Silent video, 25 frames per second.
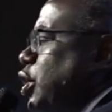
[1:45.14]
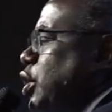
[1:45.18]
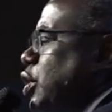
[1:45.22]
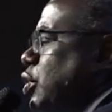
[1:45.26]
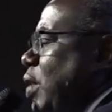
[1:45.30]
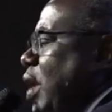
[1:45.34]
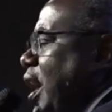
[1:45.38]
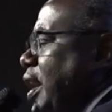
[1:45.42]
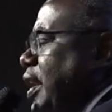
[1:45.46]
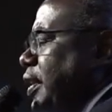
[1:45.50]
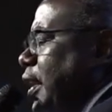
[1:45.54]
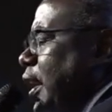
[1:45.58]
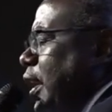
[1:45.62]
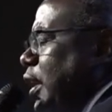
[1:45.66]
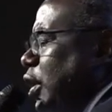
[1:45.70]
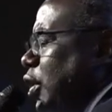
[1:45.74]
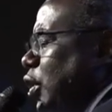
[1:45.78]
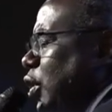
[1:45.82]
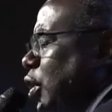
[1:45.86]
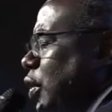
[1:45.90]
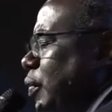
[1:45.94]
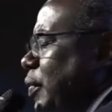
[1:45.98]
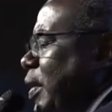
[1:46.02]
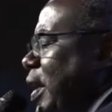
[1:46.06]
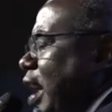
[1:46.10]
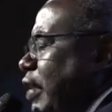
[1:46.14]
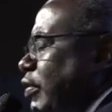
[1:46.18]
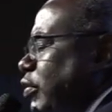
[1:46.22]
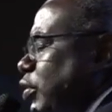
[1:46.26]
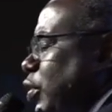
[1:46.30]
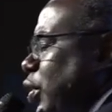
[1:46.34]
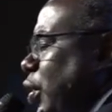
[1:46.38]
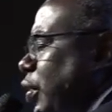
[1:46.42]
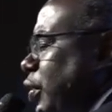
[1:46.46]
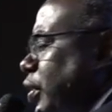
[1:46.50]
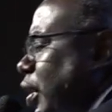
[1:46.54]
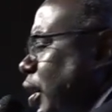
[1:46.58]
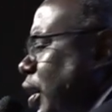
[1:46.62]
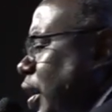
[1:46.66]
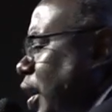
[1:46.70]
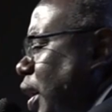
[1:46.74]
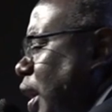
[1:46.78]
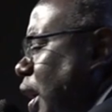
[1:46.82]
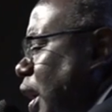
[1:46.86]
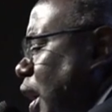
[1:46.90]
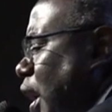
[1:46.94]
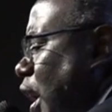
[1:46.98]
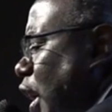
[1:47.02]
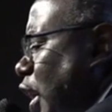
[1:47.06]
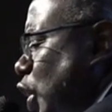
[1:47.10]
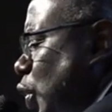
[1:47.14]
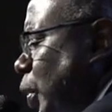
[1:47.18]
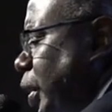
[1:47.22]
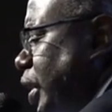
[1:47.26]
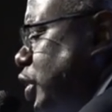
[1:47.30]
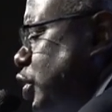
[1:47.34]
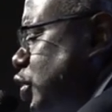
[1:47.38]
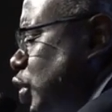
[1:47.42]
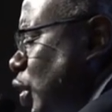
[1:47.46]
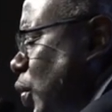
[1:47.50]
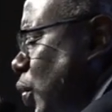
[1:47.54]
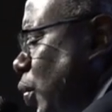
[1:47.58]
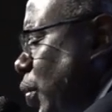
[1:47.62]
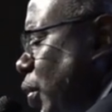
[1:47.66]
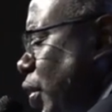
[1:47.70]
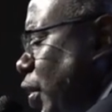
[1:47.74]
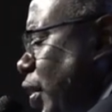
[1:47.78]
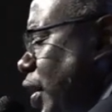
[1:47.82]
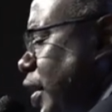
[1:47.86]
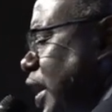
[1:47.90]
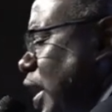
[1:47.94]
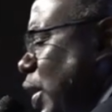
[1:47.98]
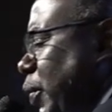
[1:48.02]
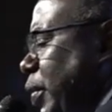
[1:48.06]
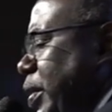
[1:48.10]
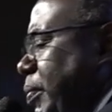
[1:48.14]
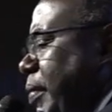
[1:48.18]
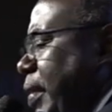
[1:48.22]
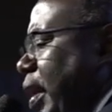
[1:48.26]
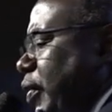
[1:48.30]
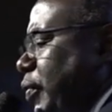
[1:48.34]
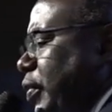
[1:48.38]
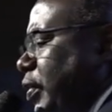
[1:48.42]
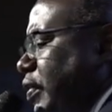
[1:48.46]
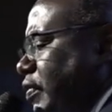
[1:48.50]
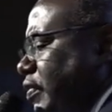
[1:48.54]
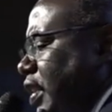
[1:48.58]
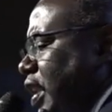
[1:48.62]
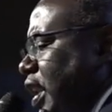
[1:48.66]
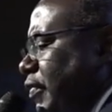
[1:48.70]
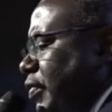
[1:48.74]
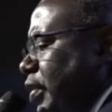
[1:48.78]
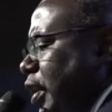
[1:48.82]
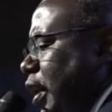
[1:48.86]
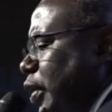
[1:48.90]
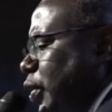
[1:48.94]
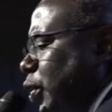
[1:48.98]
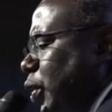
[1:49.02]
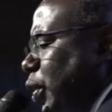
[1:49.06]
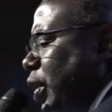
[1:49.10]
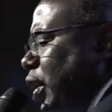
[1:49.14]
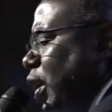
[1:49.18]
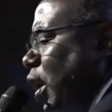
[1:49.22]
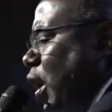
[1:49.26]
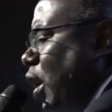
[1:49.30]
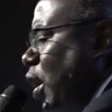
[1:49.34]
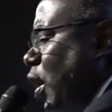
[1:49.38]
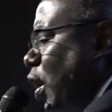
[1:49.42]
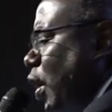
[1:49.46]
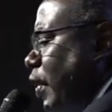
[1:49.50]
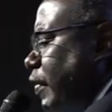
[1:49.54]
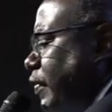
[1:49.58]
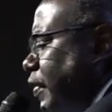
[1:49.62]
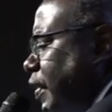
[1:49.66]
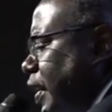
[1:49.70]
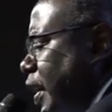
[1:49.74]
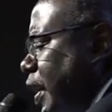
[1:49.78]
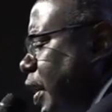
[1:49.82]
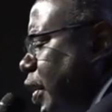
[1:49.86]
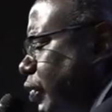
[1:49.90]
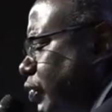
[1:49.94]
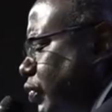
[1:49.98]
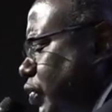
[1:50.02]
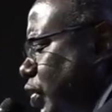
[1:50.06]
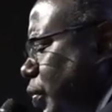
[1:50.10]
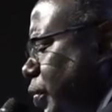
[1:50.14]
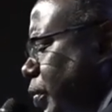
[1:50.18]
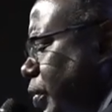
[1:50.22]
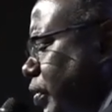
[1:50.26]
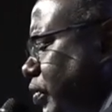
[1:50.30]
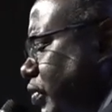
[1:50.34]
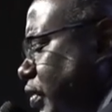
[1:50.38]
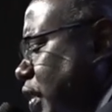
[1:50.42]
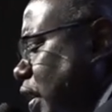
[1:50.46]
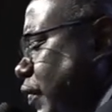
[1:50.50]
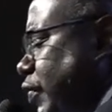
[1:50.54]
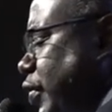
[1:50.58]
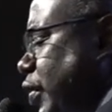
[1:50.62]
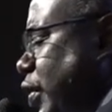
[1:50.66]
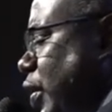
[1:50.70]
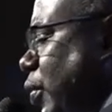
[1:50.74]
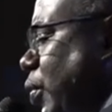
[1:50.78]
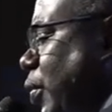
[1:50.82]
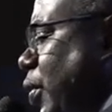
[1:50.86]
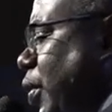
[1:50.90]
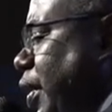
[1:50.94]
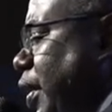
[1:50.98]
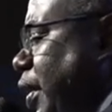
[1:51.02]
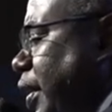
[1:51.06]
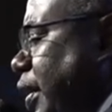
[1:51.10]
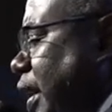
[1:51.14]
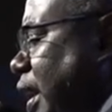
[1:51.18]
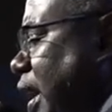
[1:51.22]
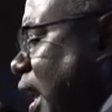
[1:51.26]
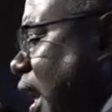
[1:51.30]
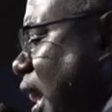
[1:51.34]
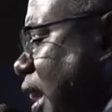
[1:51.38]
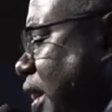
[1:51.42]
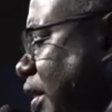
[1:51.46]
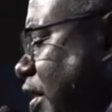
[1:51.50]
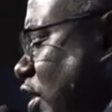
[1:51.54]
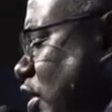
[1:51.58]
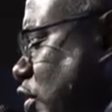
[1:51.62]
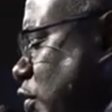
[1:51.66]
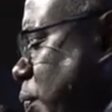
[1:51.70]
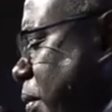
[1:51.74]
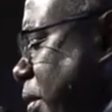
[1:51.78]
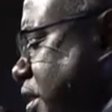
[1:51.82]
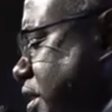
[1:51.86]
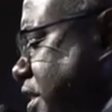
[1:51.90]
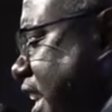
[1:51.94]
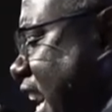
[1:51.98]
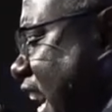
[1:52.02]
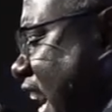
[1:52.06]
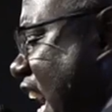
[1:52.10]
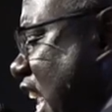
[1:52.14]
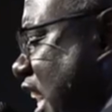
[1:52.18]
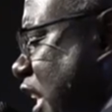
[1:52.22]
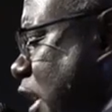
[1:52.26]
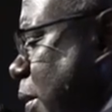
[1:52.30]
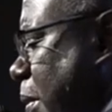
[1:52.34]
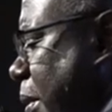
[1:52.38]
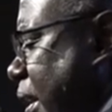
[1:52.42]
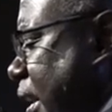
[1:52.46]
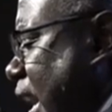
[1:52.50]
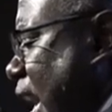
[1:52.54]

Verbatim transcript: you right now, Lord. We ask, Lord, to anoint your word that we may receive it, anoint our hearts and ears to receive your word. Let us be changed to be